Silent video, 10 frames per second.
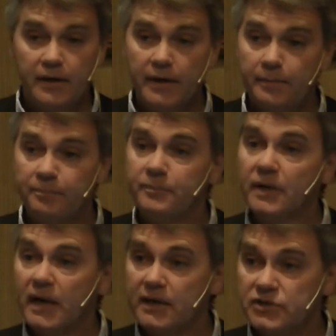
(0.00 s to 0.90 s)

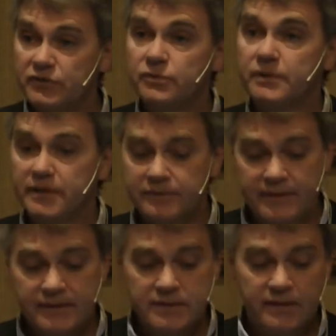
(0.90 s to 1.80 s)
I shift to another
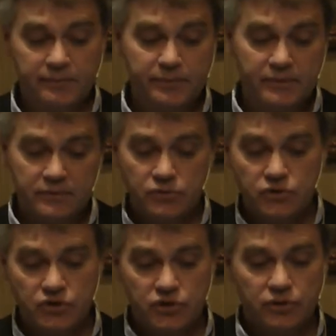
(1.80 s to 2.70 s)
example to
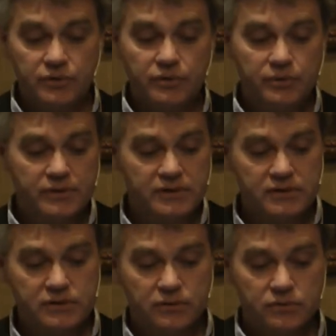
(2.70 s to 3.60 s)
show you. This
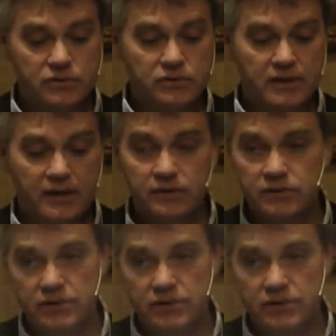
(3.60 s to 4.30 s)
is Oosterhout.